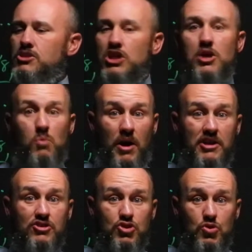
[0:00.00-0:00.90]
T1
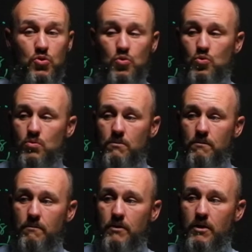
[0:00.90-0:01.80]
is 2
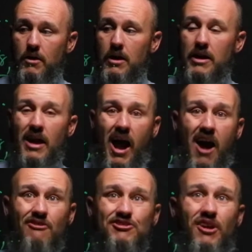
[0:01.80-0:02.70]
and
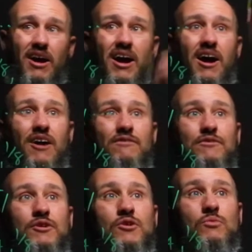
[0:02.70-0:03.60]
r is a half.
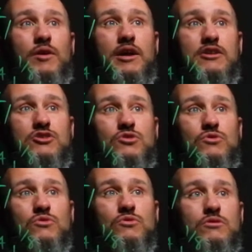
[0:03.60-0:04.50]
We get
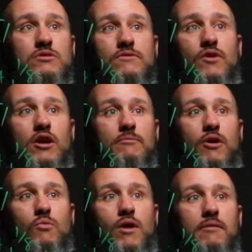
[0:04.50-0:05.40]
2 divided
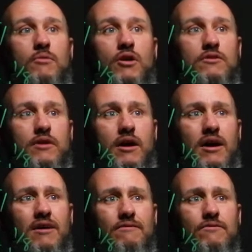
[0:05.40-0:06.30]
by 1 minus a
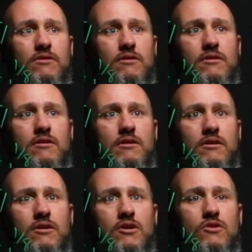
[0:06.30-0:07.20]
half,
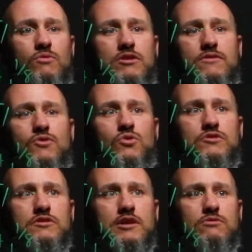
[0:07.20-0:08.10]
which of
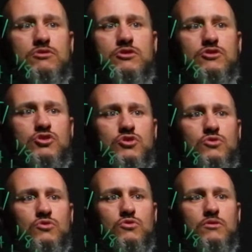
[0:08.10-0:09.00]
course is equal to
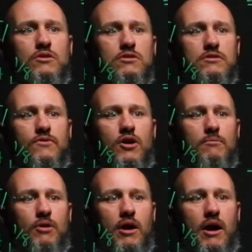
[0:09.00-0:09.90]
2
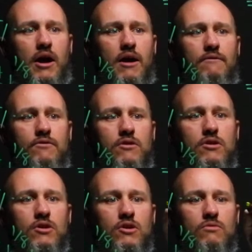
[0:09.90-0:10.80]
divided by a half,
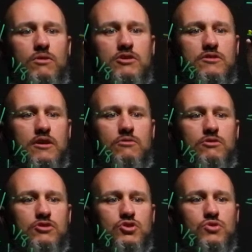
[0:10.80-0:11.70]
which is equal
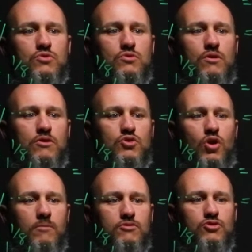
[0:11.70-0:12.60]
to 2
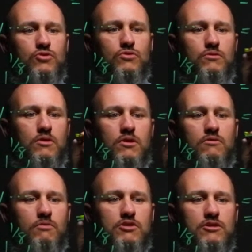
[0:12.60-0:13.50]
times 2,
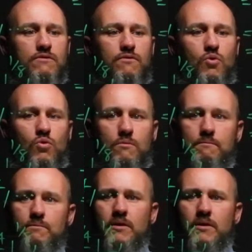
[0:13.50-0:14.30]
which is 4.